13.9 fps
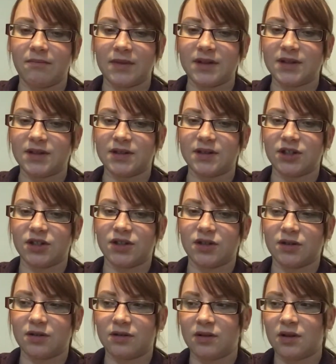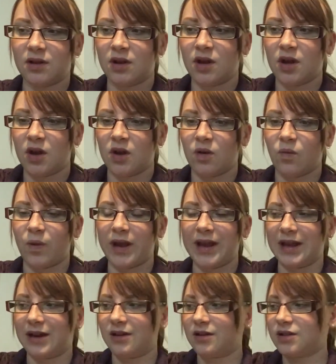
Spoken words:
It's just weird.